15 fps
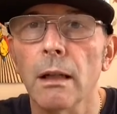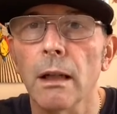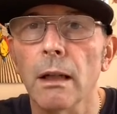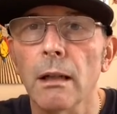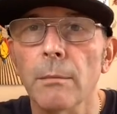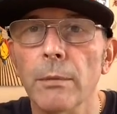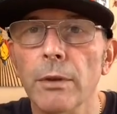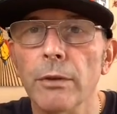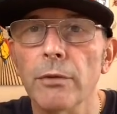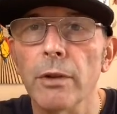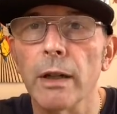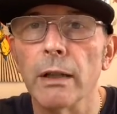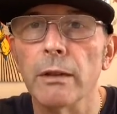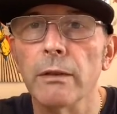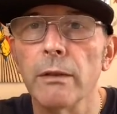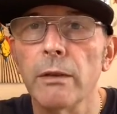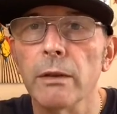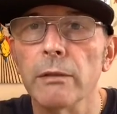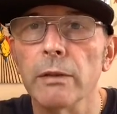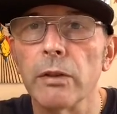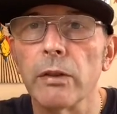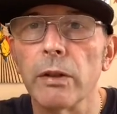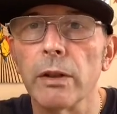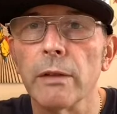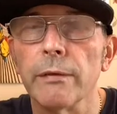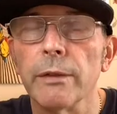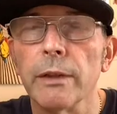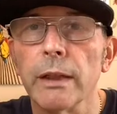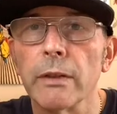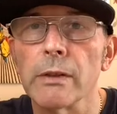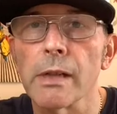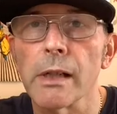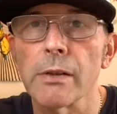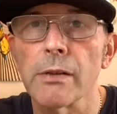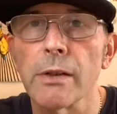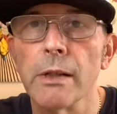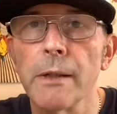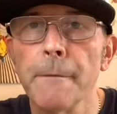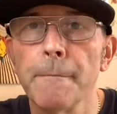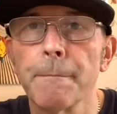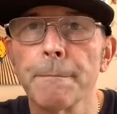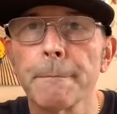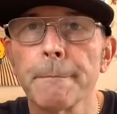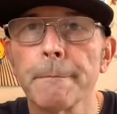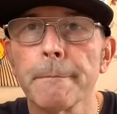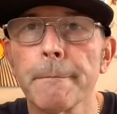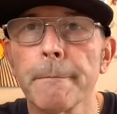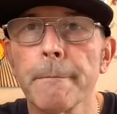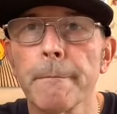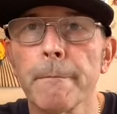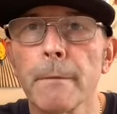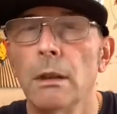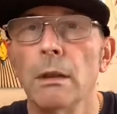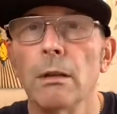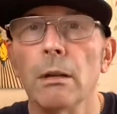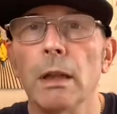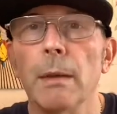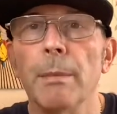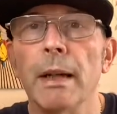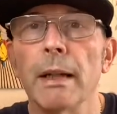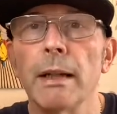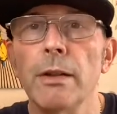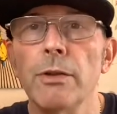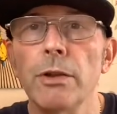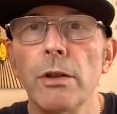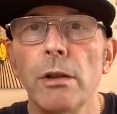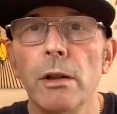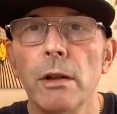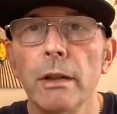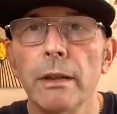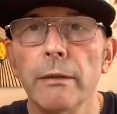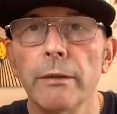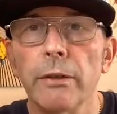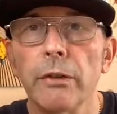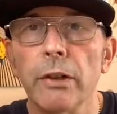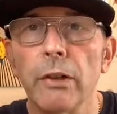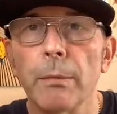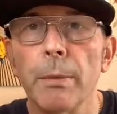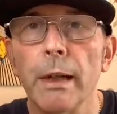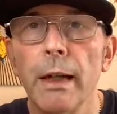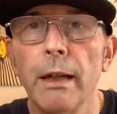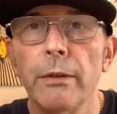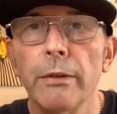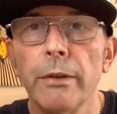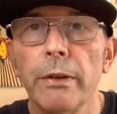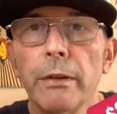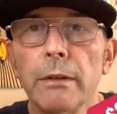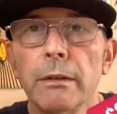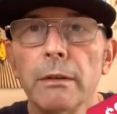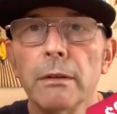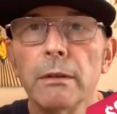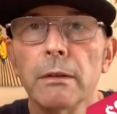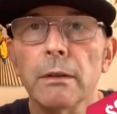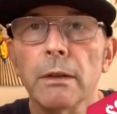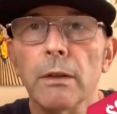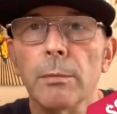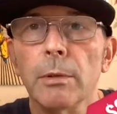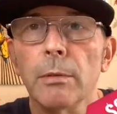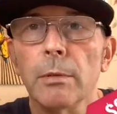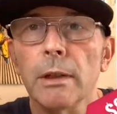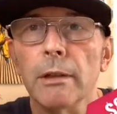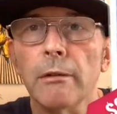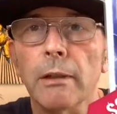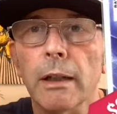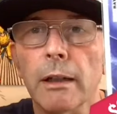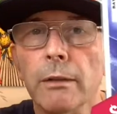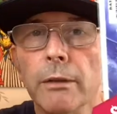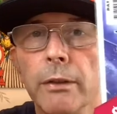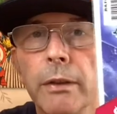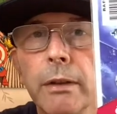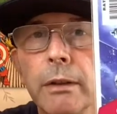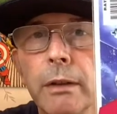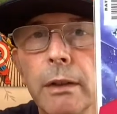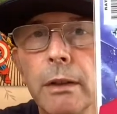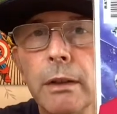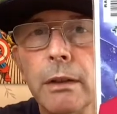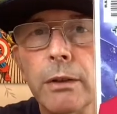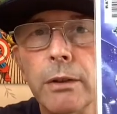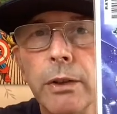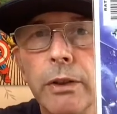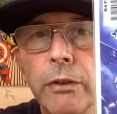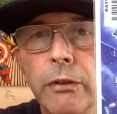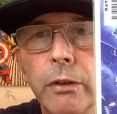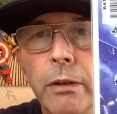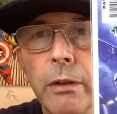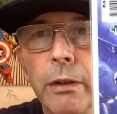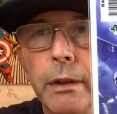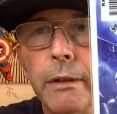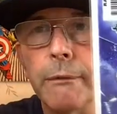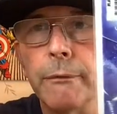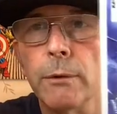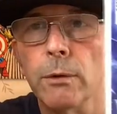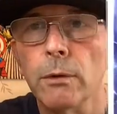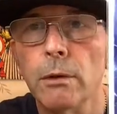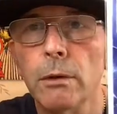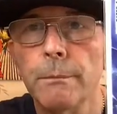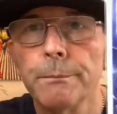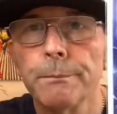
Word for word: uh, Moondragon, Silver Surfer, etc. Got that back in July for £6. It's probably around 9294.